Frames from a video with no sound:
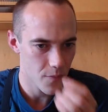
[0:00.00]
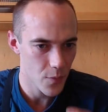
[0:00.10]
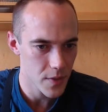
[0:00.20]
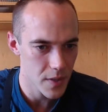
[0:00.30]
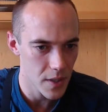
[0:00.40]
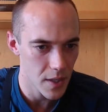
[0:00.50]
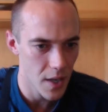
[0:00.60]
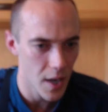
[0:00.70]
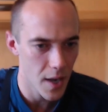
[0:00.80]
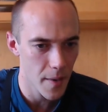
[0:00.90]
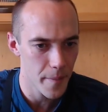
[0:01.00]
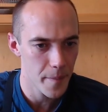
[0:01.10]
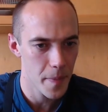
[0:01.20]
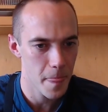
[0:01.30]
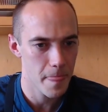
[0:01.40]
We'll see.
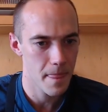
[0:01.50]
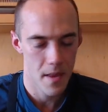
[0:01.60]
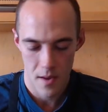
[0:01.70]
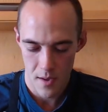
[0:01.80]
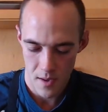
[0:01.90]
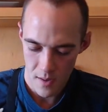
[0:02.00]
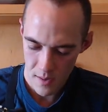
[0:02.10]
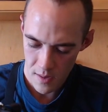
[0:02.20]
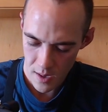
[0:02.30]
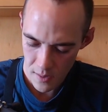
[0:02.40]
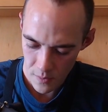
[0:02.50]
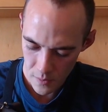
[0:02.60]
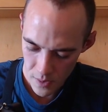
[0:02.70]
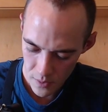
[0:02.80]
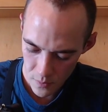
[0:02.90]
That could
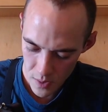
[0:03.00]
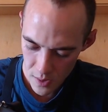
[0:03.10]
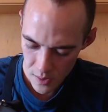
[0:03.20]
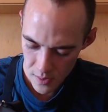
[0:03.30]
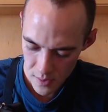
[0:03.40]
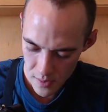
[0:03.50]
work. Well,